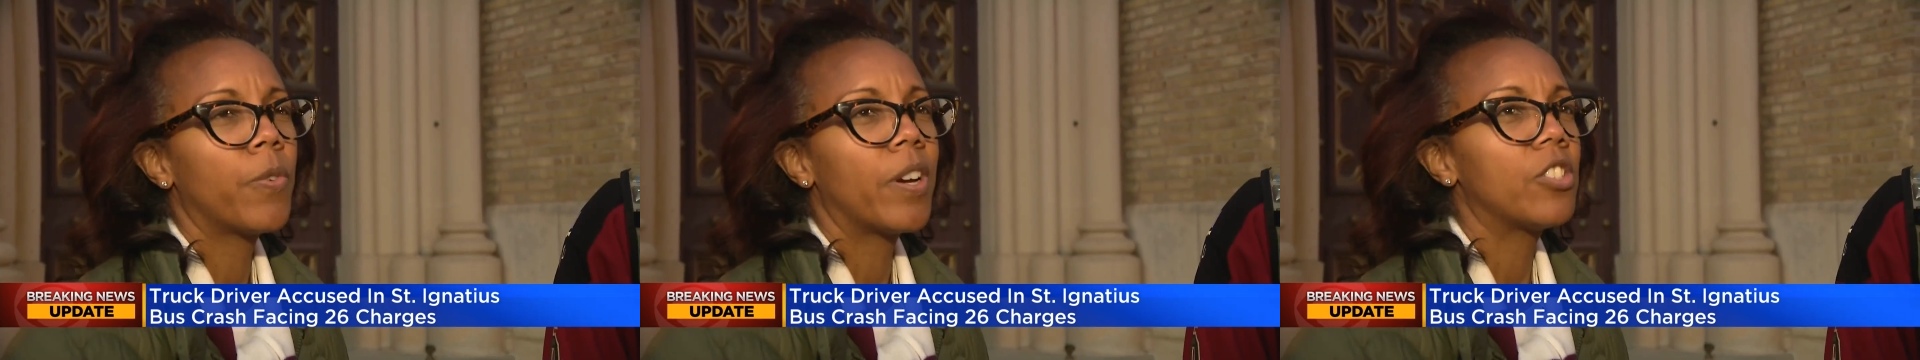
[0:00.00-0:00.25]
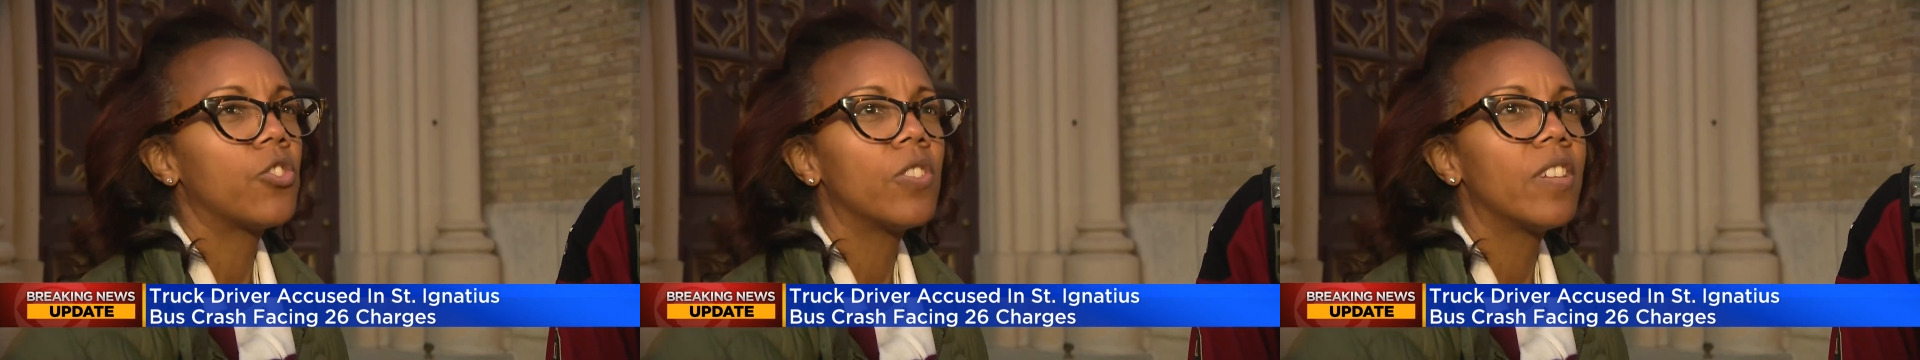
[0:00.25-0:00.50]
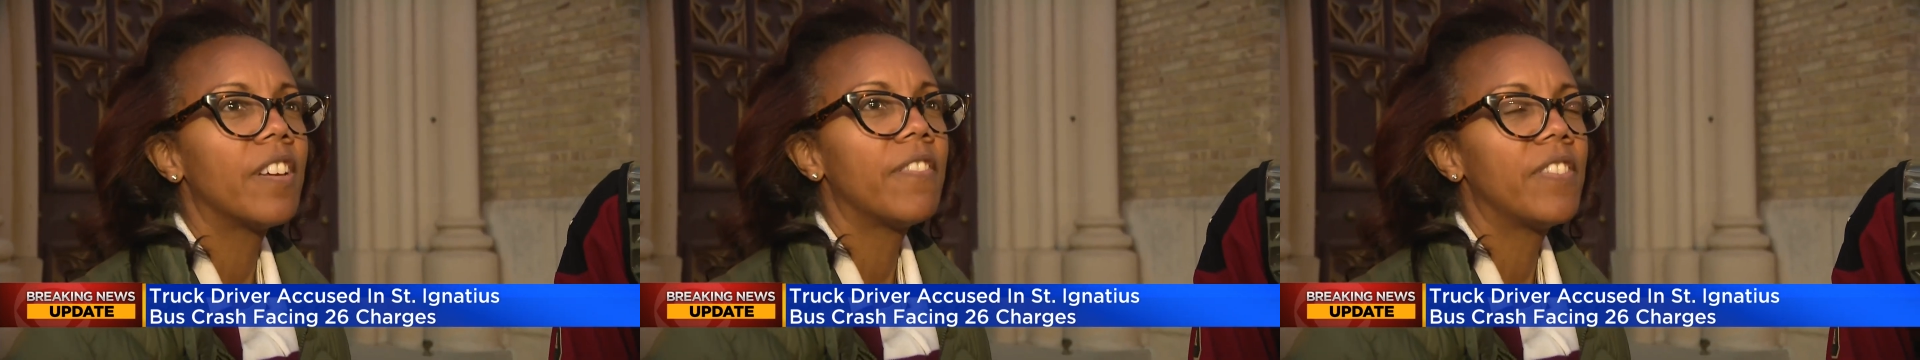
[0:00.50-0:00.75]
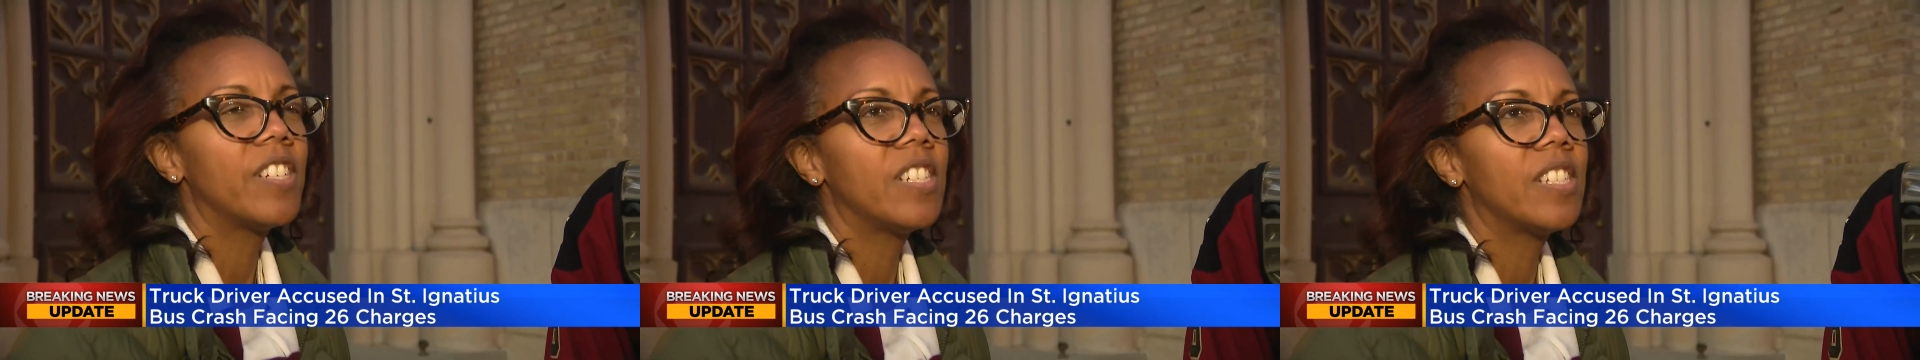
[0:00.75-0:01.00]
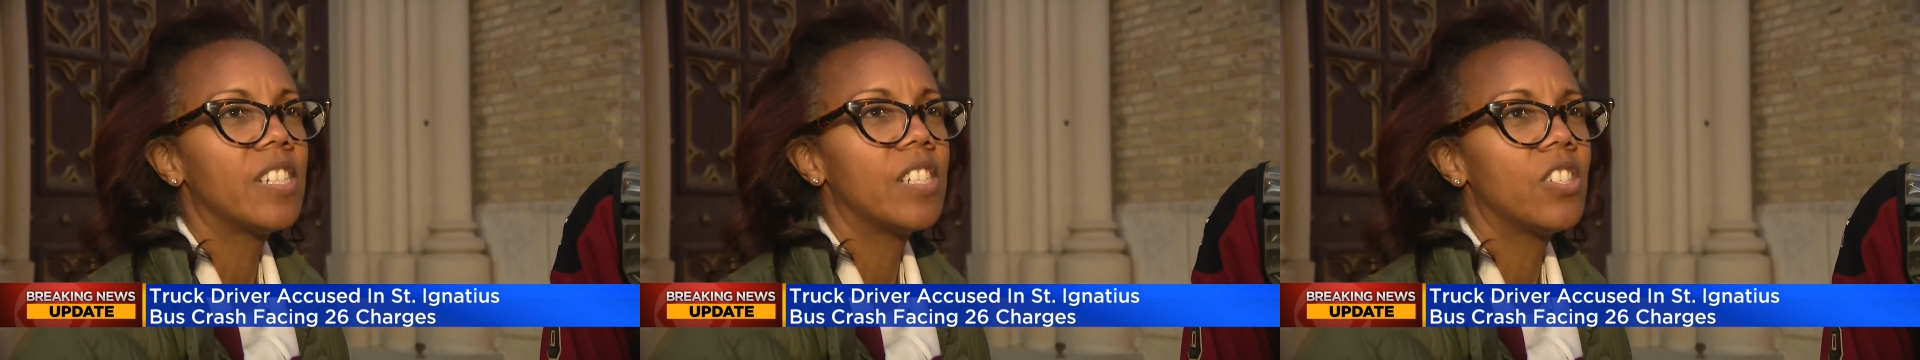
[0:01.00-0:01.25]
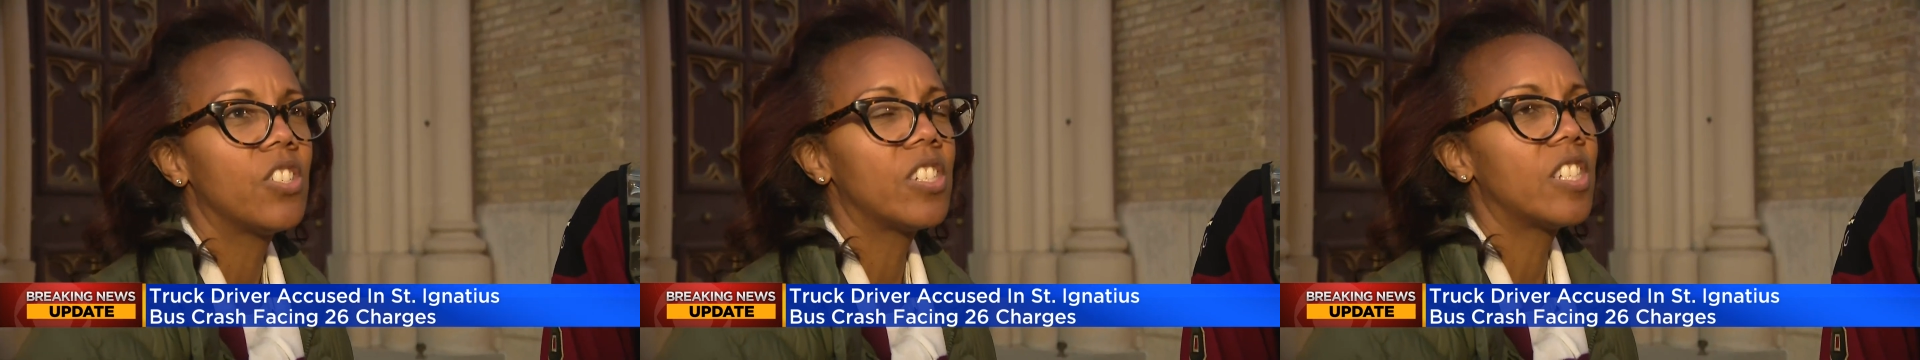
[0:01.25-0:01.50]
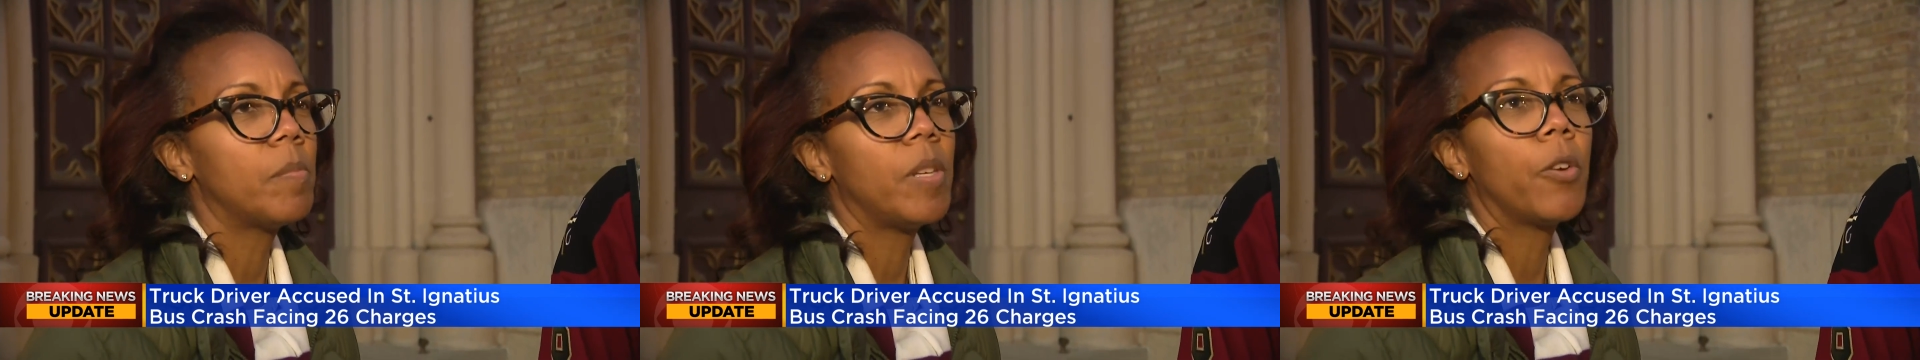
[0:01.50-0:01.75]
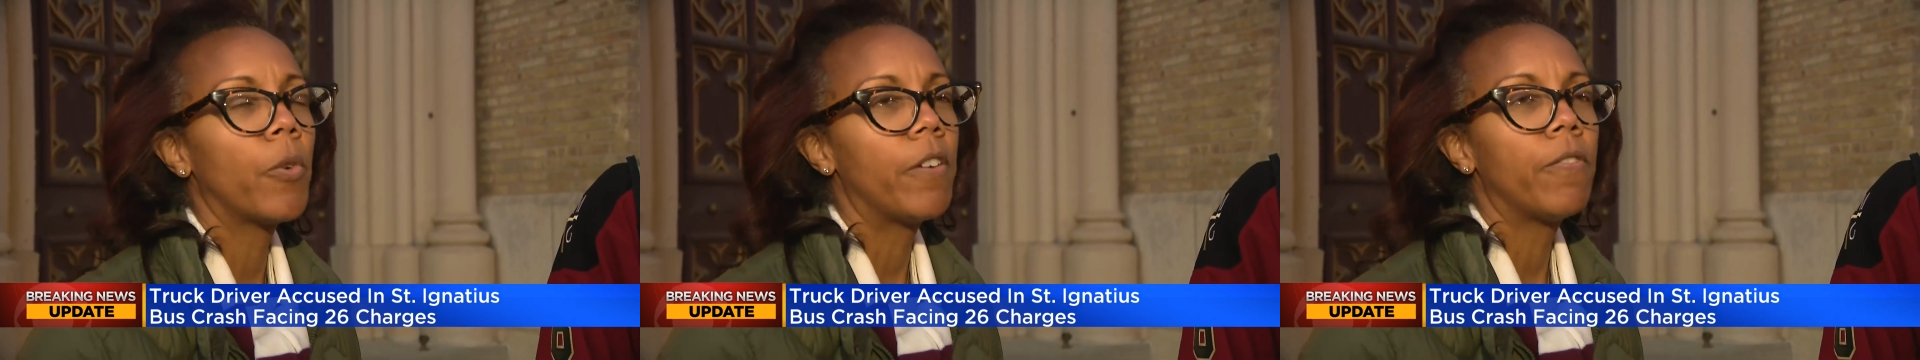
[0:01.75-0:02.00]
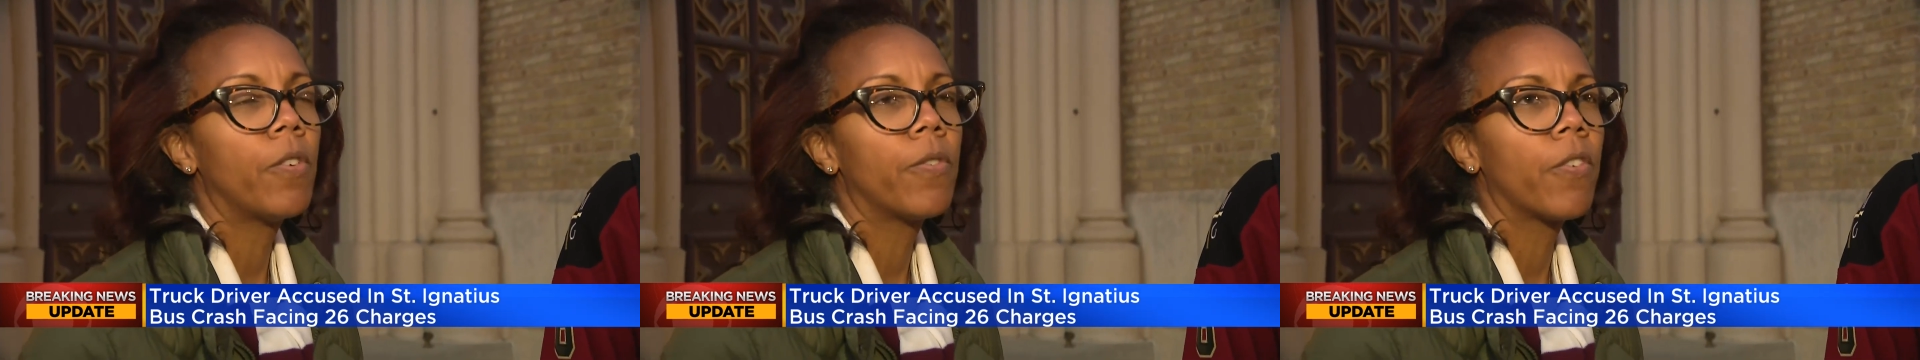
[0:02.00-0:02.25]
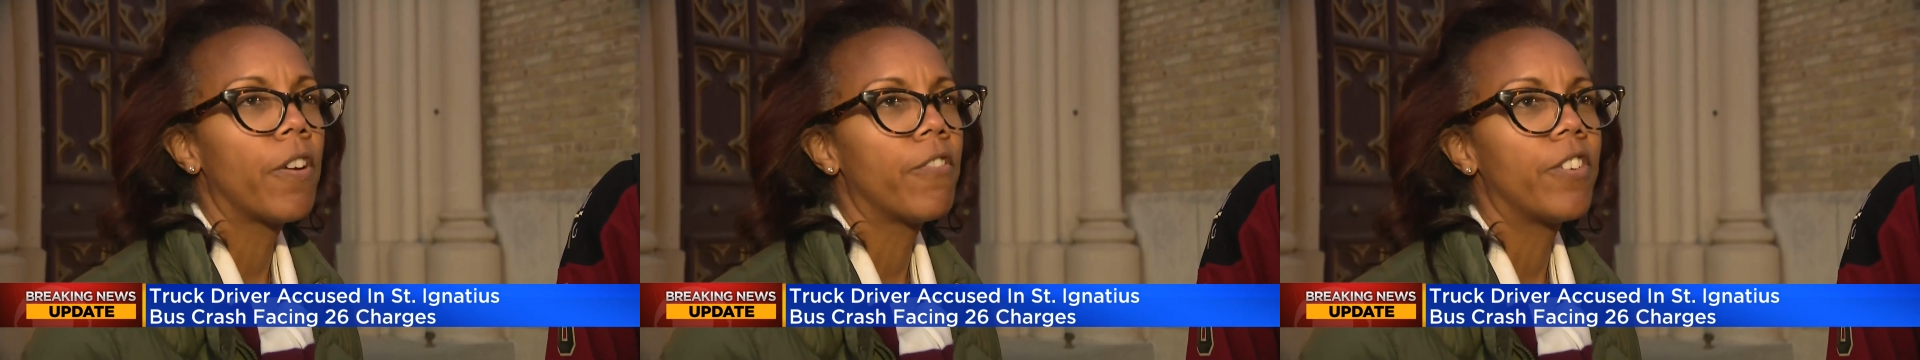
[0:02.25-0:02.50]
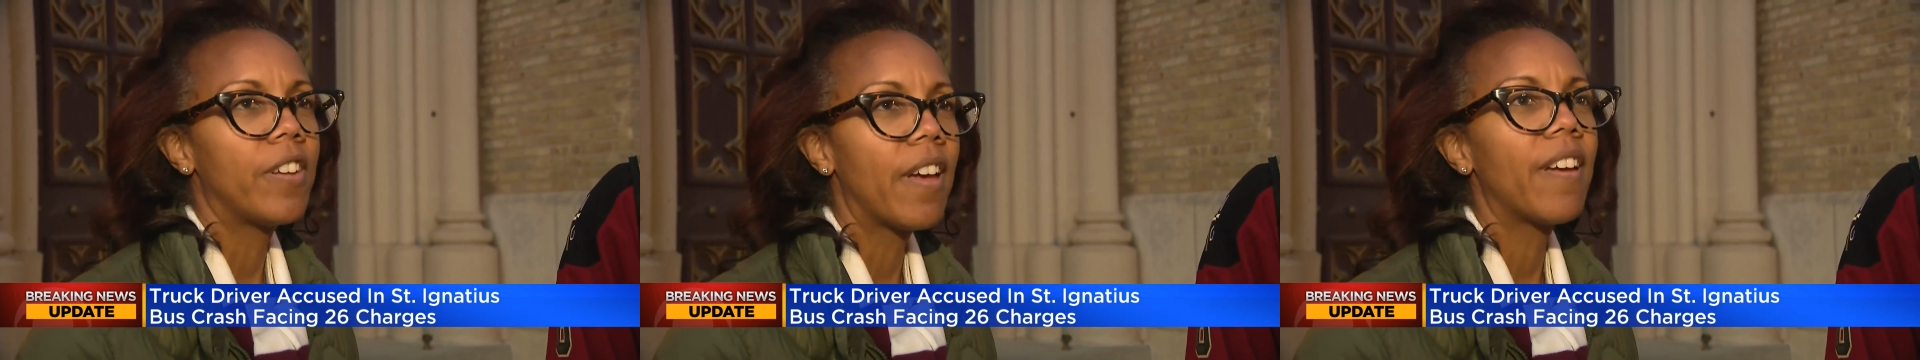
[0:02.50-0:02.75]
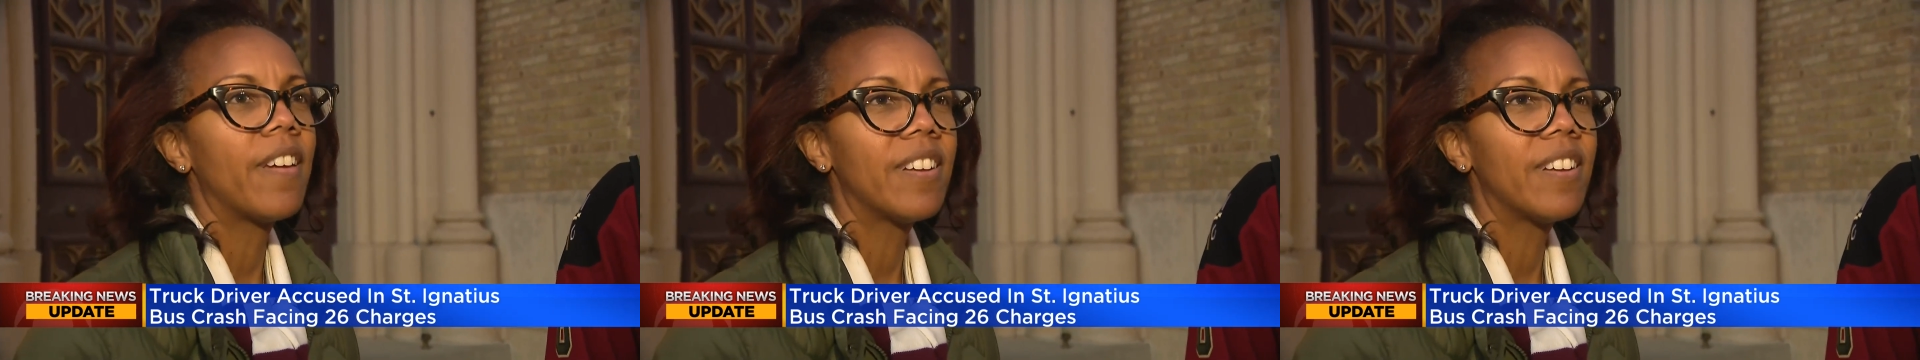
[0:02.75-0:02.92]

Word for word: fragile life is and just to be grateful for every day.